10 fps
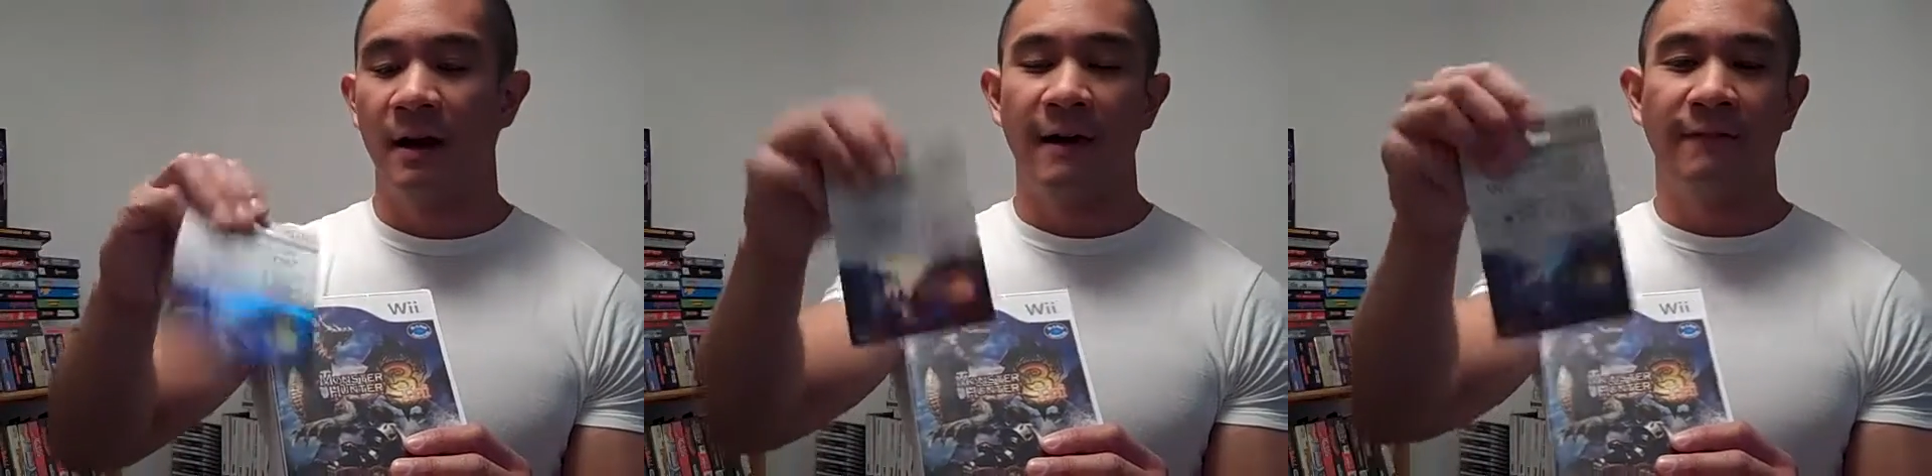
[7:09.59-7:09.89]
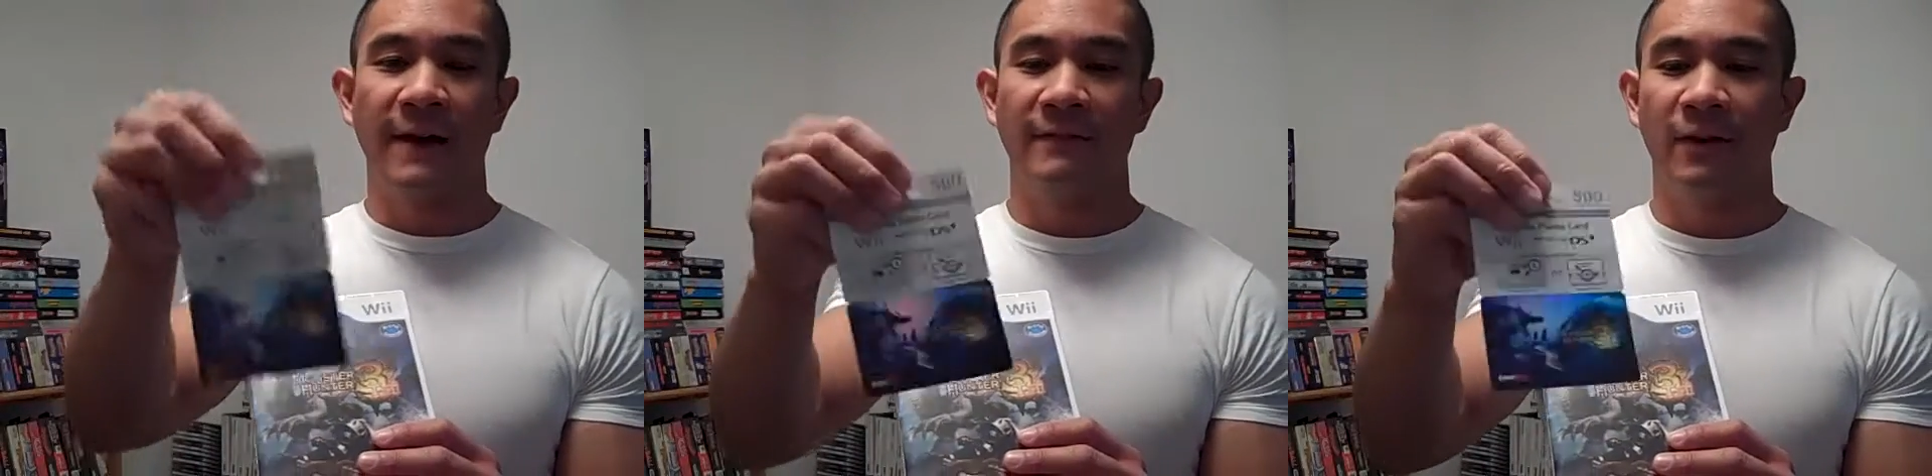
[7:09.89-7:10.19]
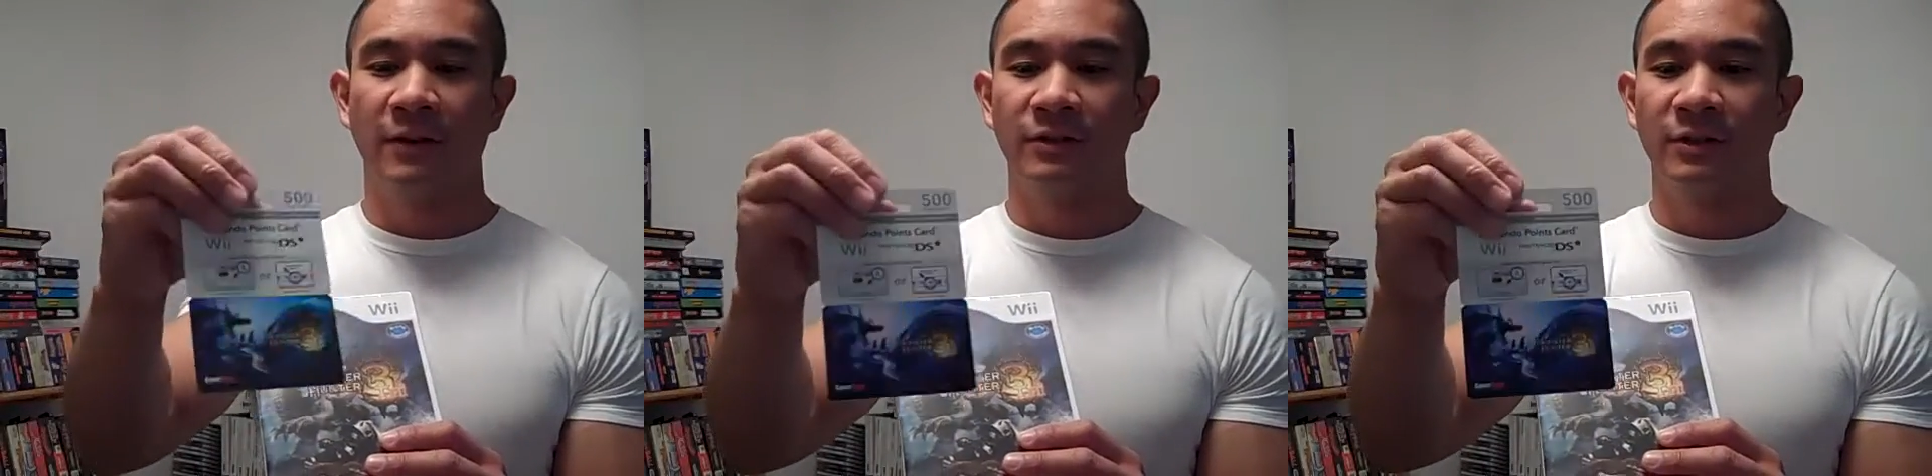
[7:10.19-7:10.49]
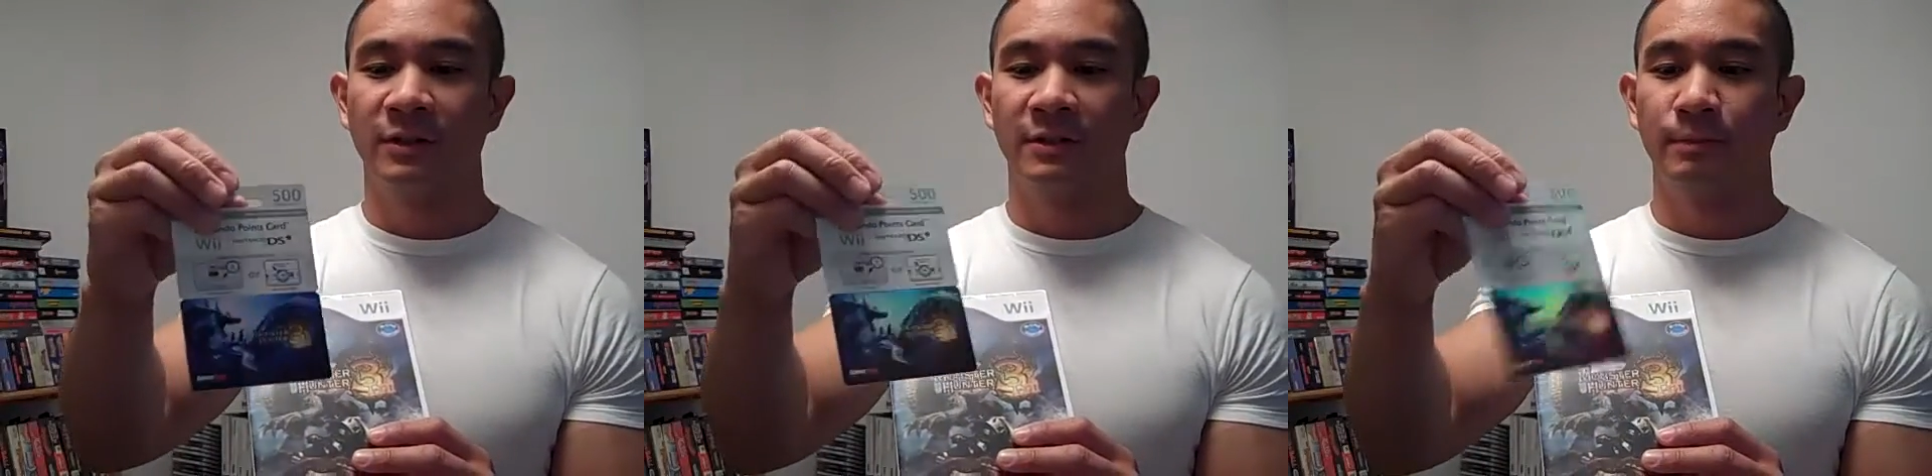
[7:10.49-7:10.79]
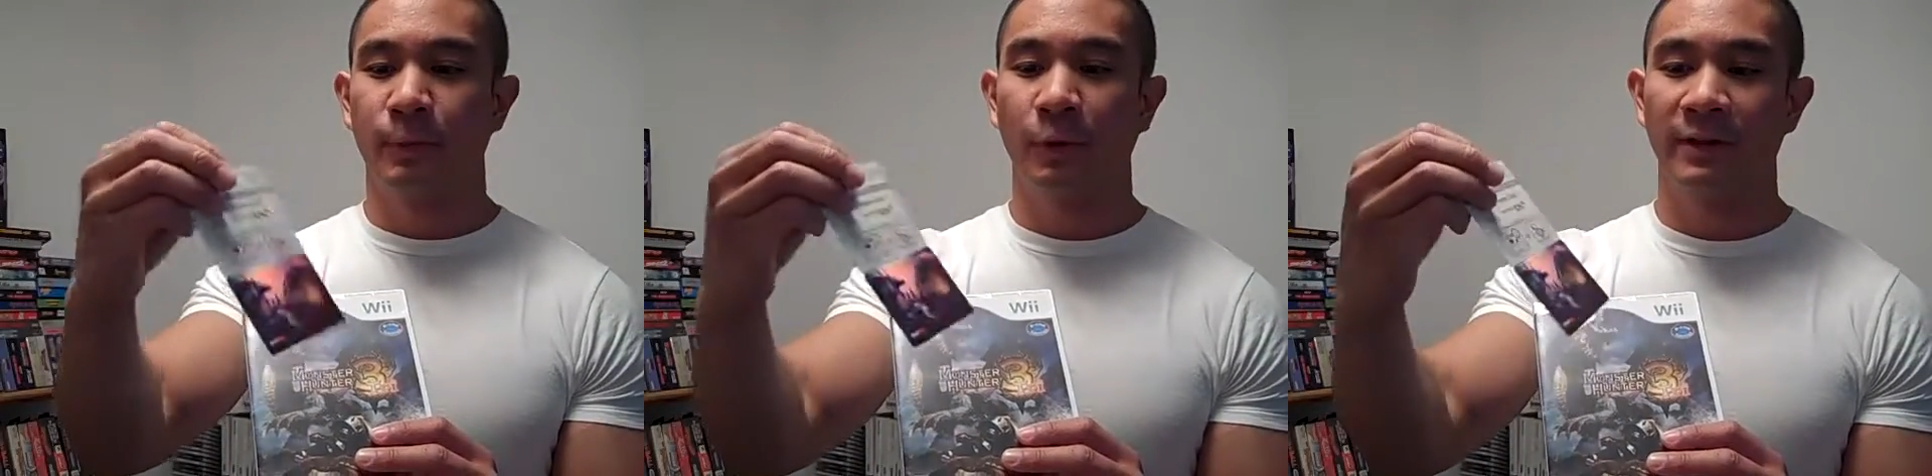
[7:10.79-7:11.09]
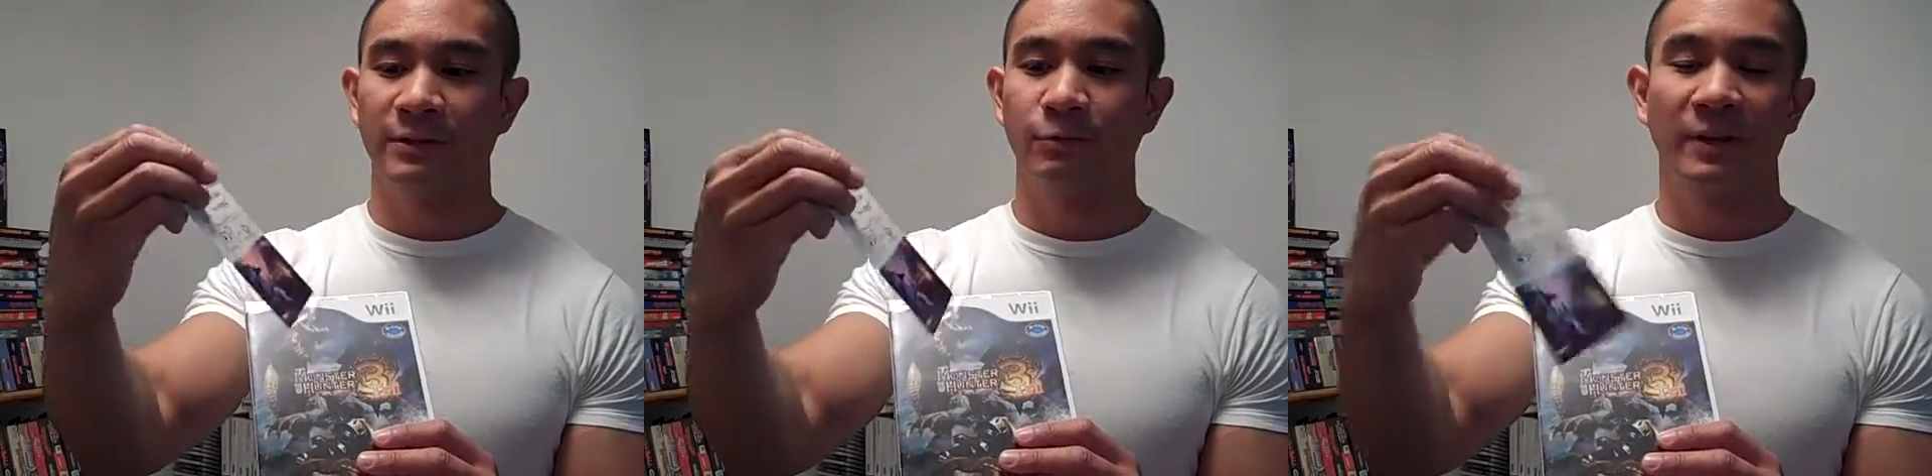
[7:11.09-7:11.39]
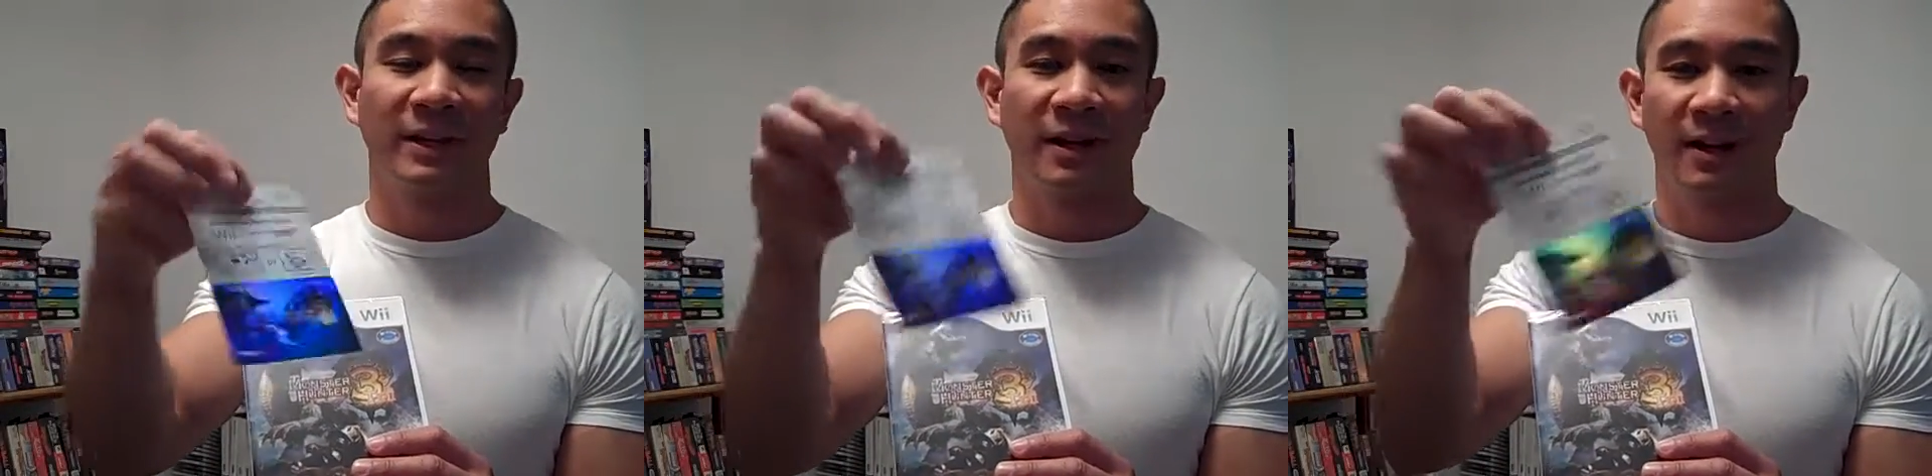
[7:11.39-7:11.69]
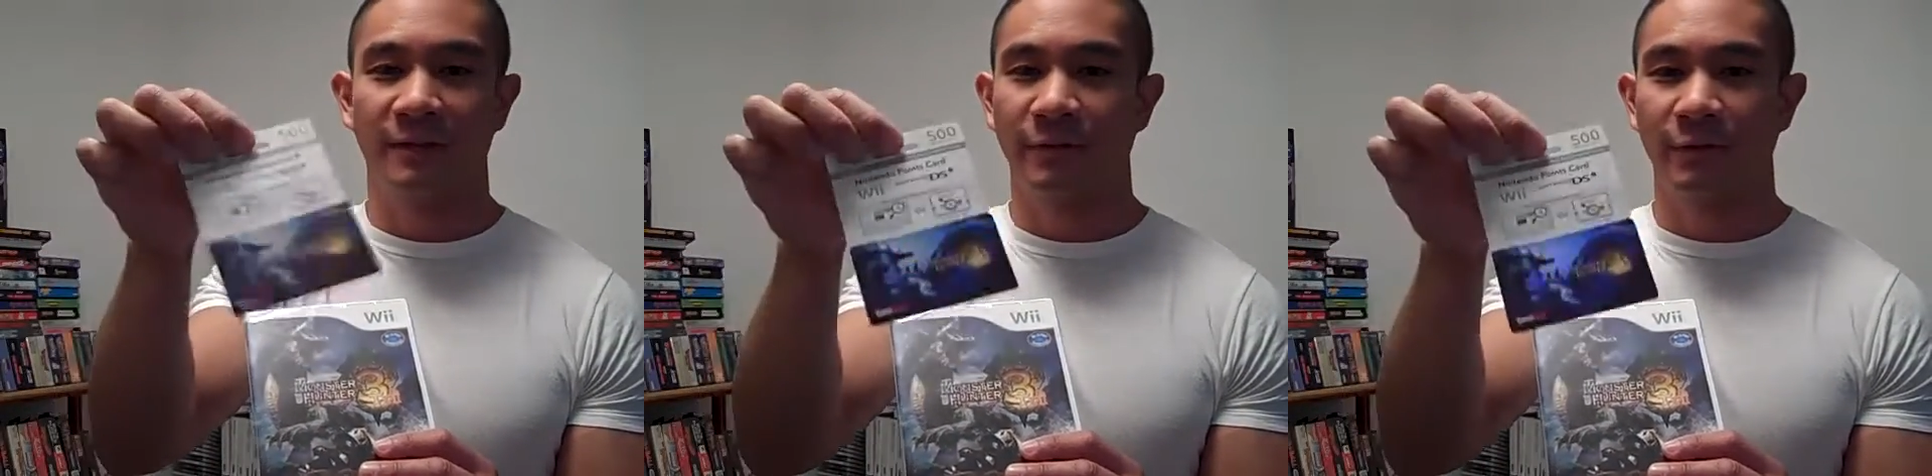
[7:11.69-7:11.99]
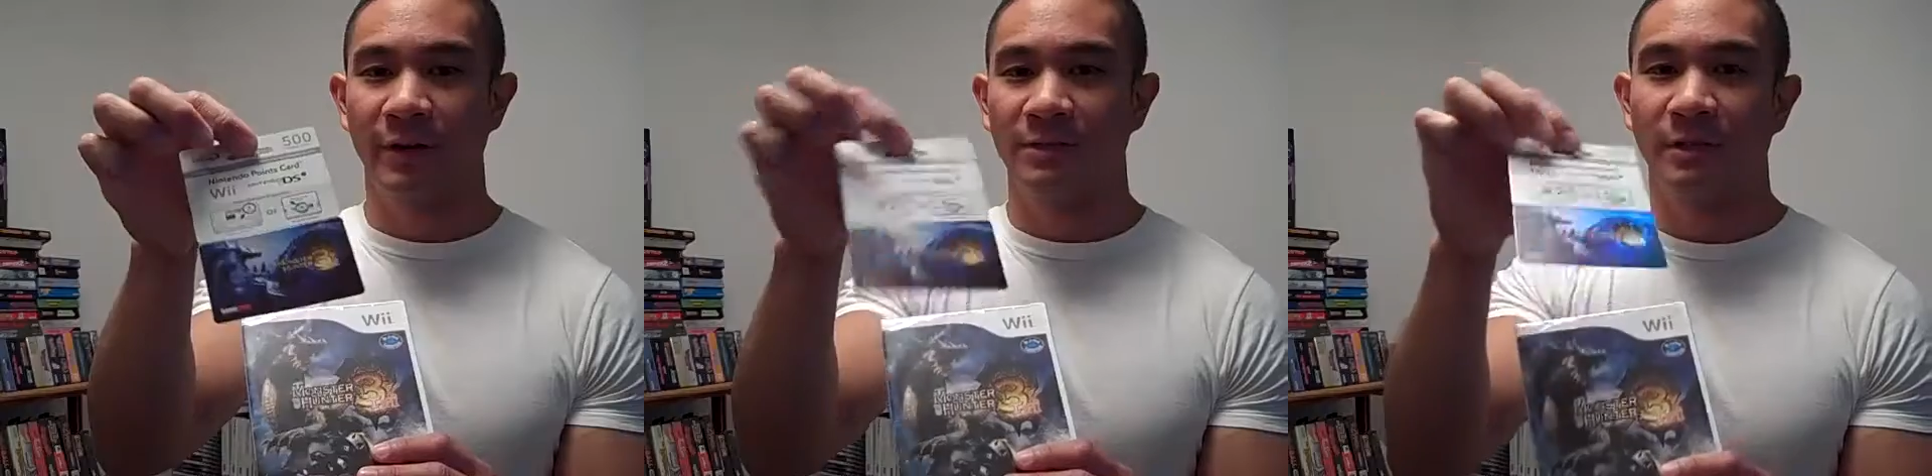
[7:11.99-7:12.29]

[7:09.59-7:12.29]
a 500 points Wii card free.